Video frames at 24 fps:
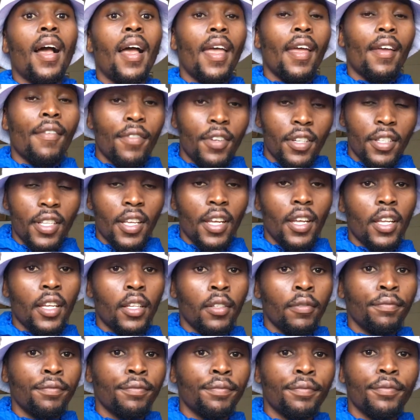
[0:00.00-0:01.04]
every day,
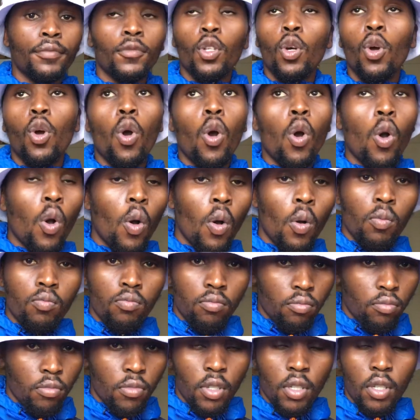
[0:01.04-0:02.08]
or
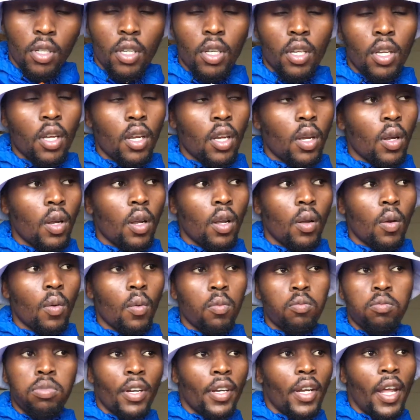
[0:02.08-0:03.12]

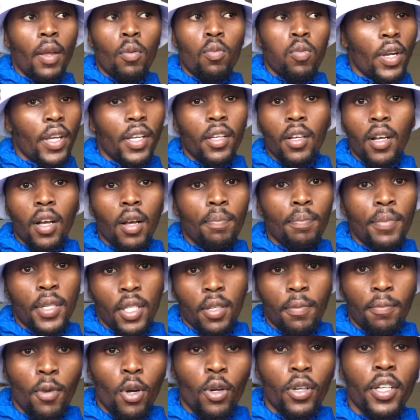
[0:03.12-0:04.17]
when I wake up in the
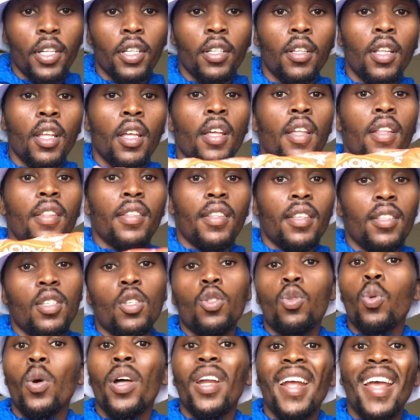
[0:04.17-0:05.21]
morning, this
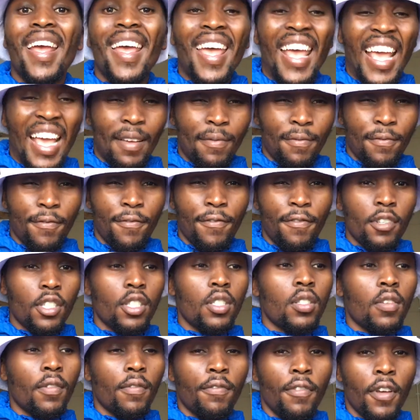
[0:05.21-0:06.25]
is what I have, first
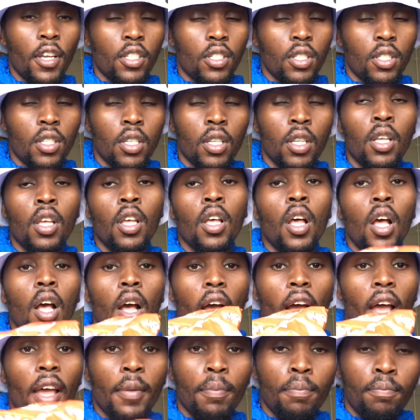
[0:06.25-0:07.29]
thing first.
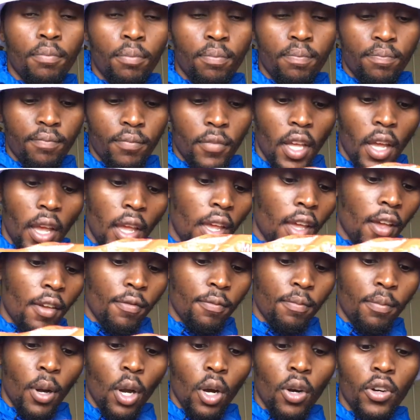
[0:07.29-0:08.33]
I
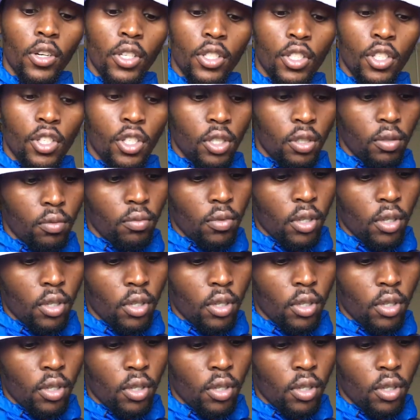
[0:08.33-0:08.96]
have porridge,